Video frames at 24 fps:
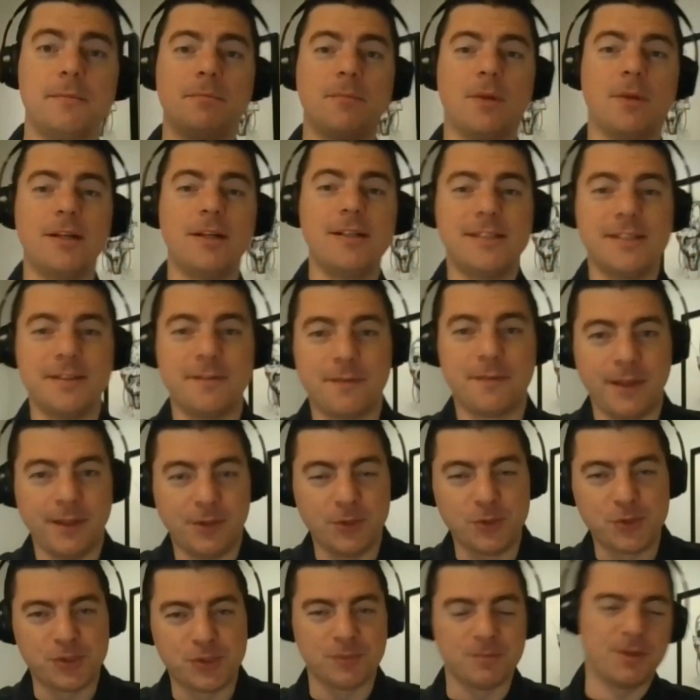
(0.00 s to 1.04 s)
Martin,
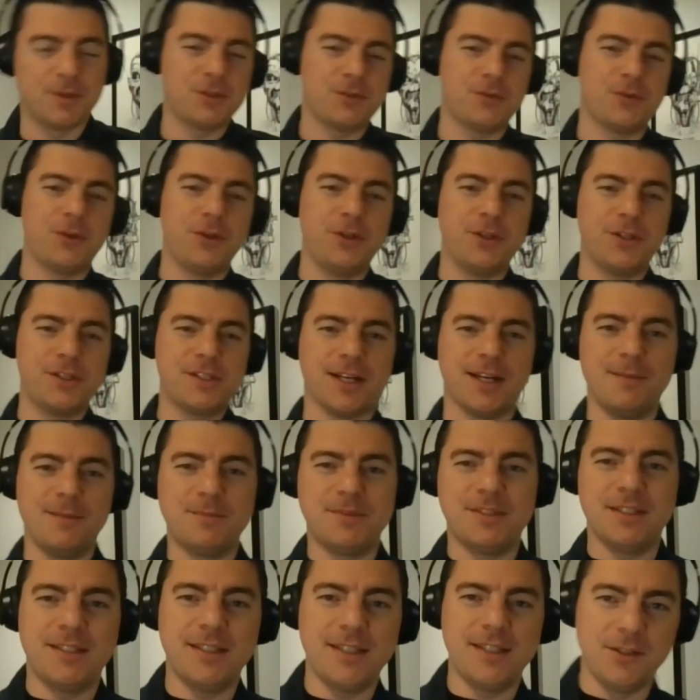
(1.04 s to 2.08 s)
thank you so much for your
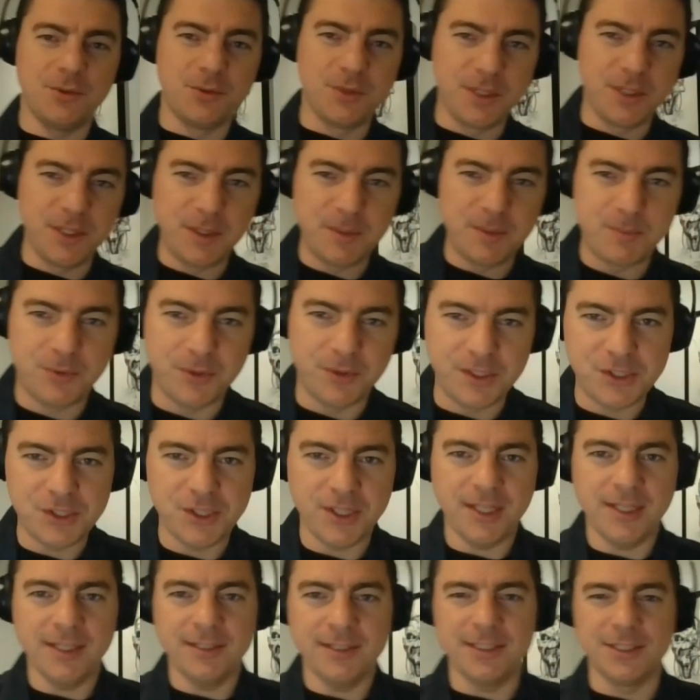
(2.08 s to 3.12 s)
time today. Really
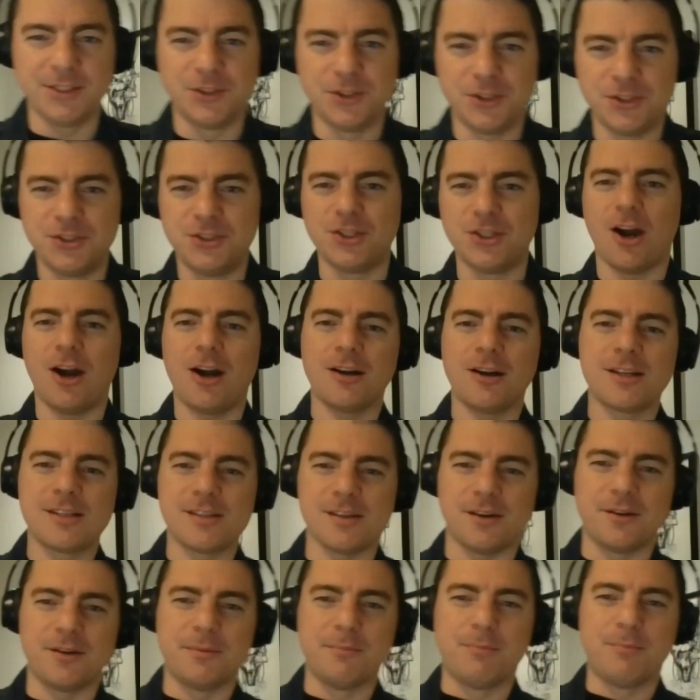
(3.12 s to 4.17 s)
appreciate it. The
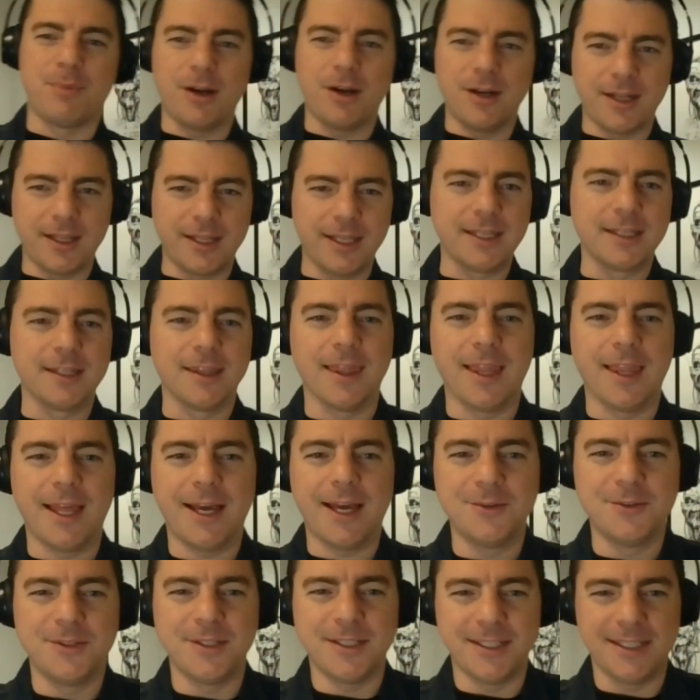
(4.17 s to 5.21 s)
dogs are barking
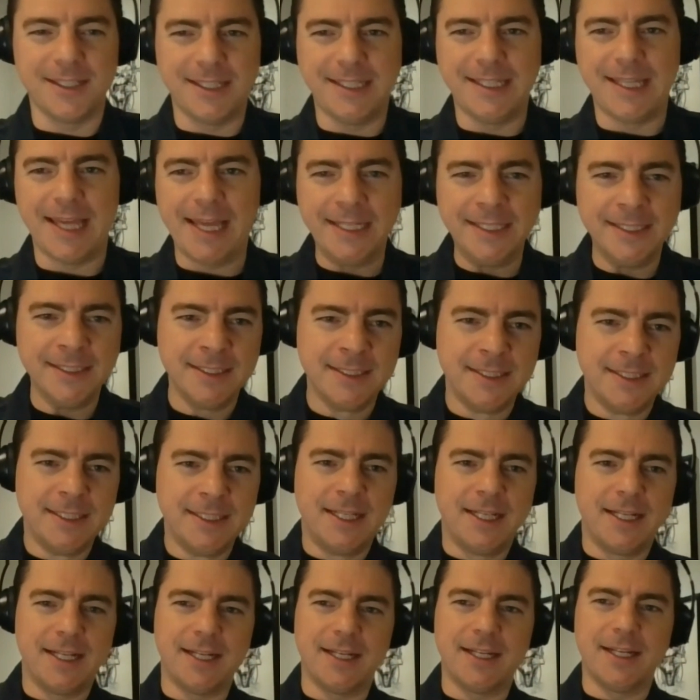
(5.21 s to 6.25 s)
loud again.
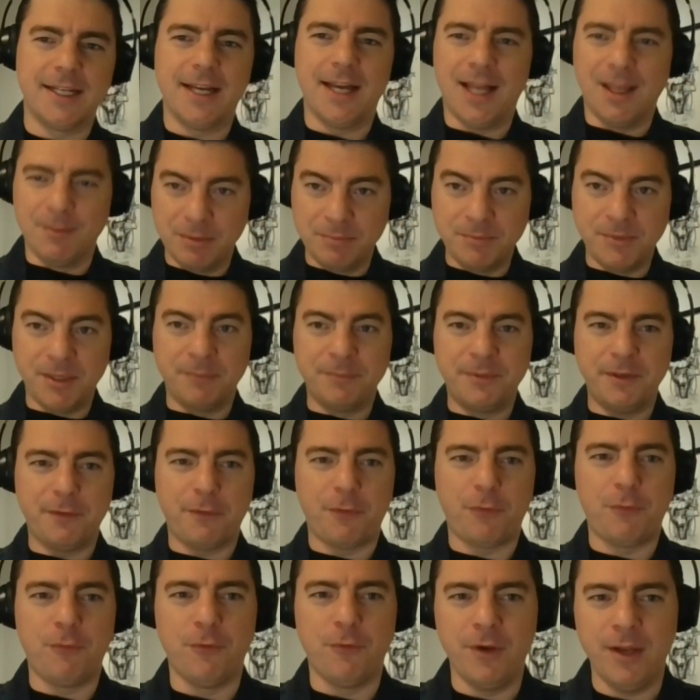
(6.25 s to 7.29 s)
Album number
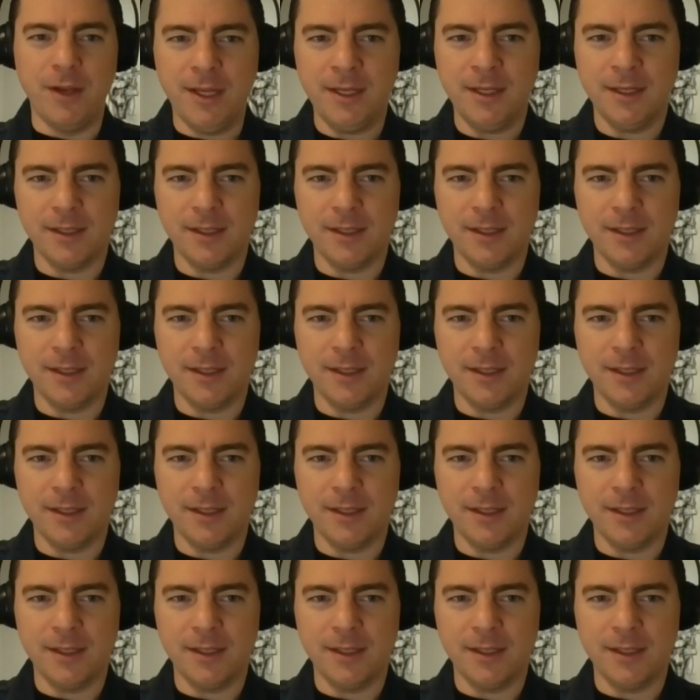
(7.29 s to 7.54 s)
3.